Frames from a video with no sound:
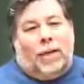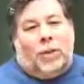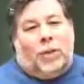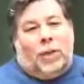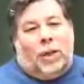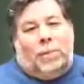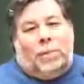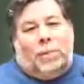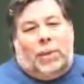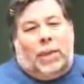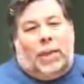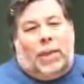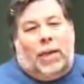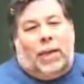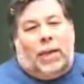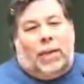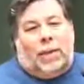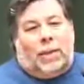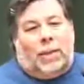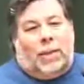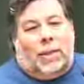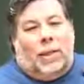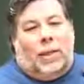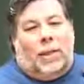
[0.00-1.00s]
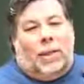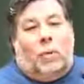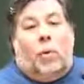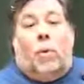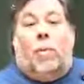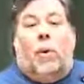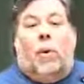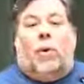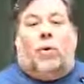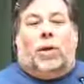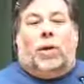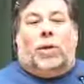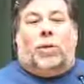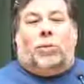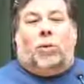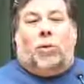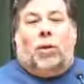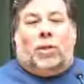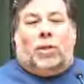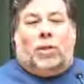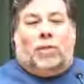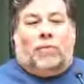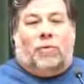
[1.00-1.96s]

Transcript: GPS and remote controls.